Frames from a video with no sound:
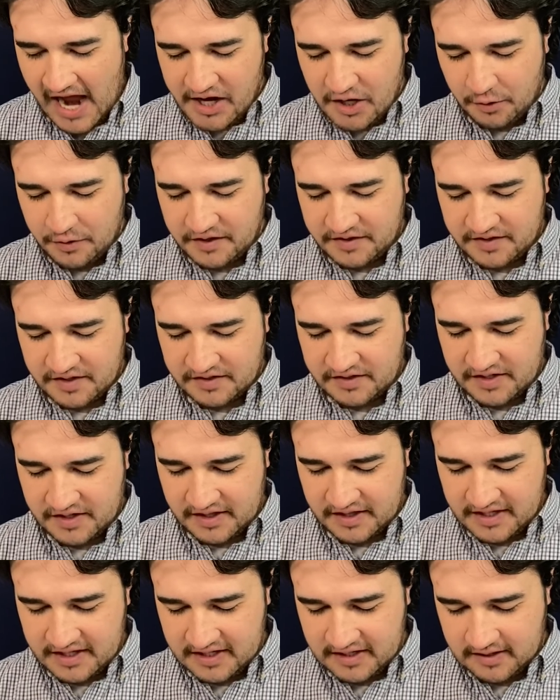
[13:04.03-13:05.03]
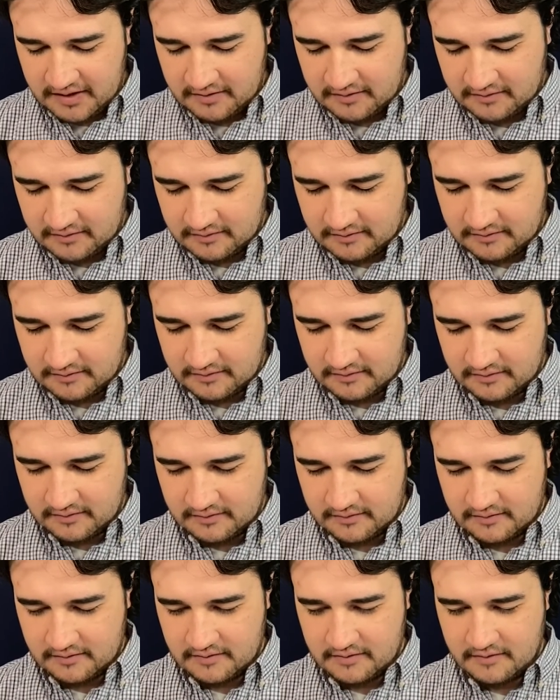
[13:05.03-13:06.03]
know this isn't
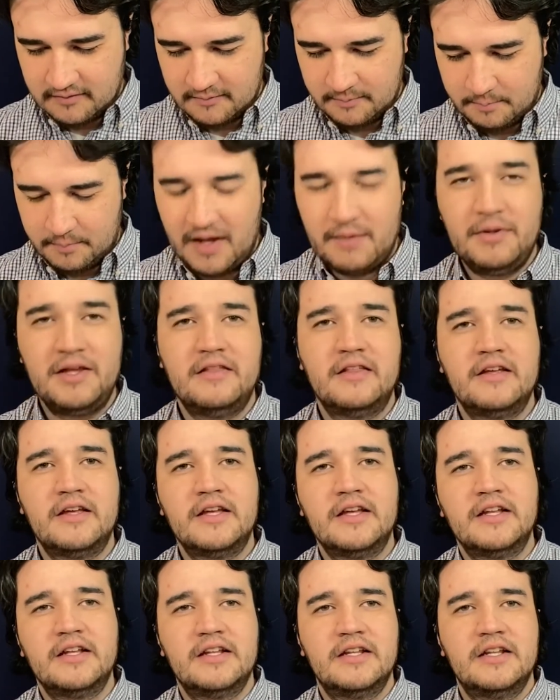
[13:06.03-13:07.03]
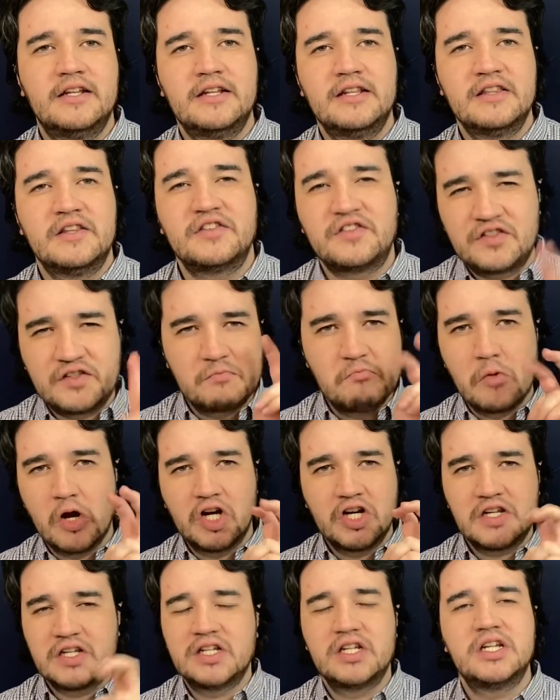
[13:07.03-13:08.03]
maybe the
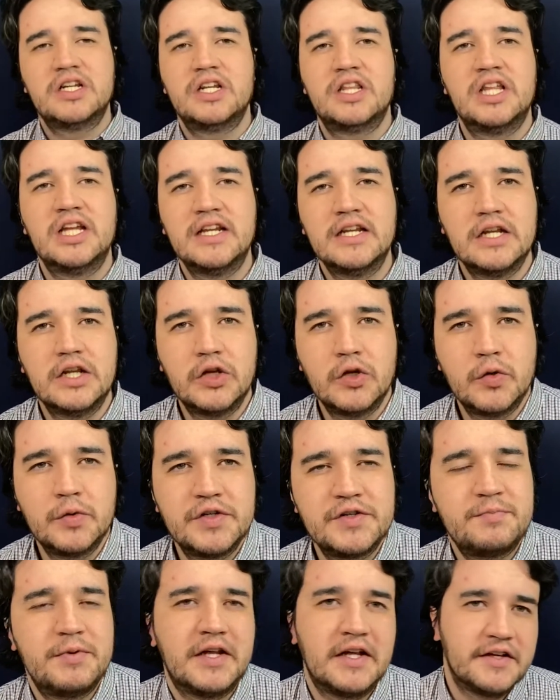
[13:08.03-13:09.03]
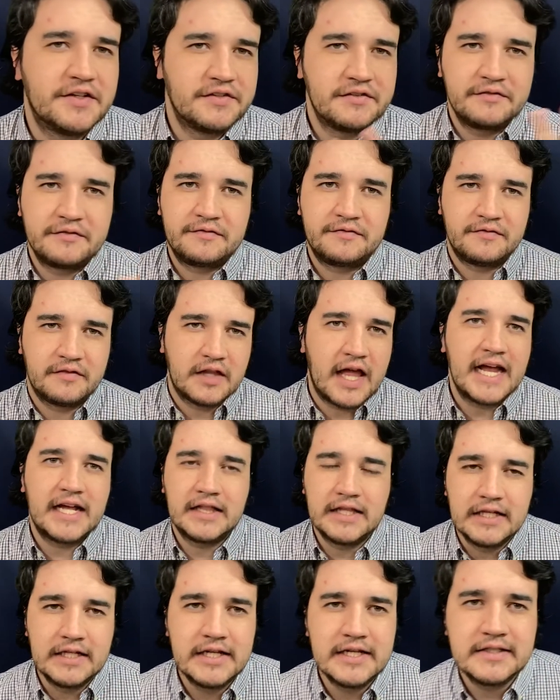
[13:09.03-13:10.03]
smart thing to do, just because of
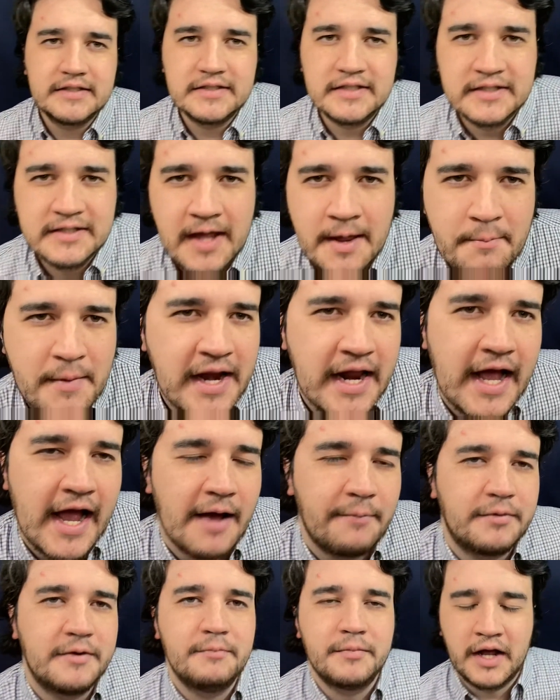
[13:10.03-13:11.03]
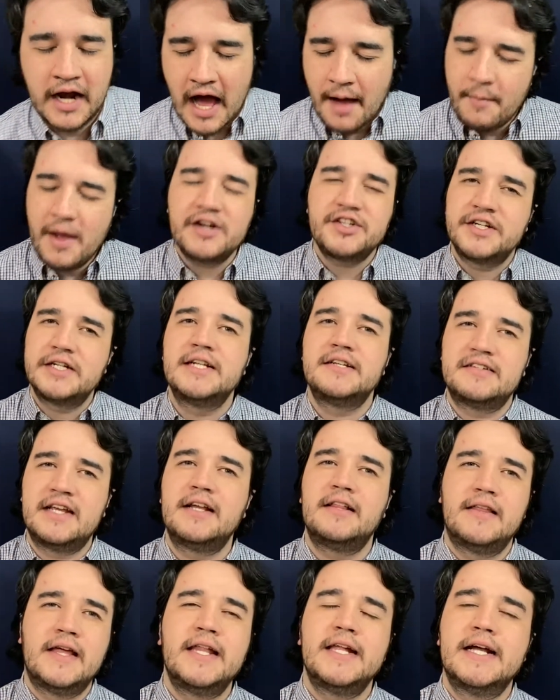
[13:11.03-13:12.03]
likeliness. It may not happen, but I'm actually gonna take
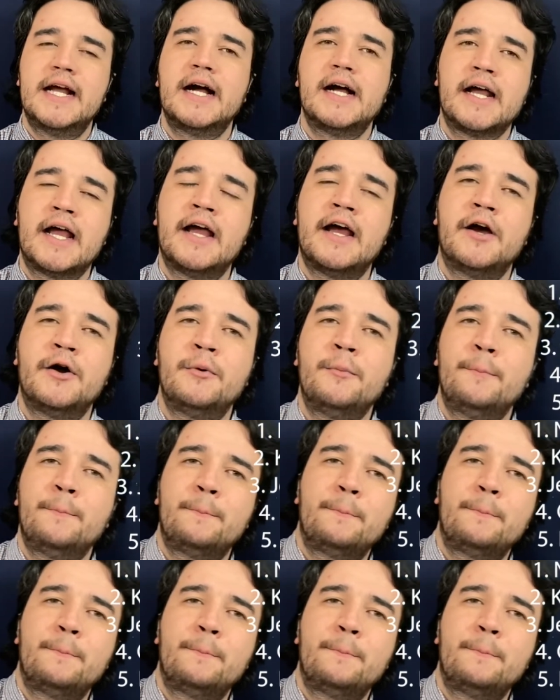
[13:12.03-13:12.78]
Lady Gaga out.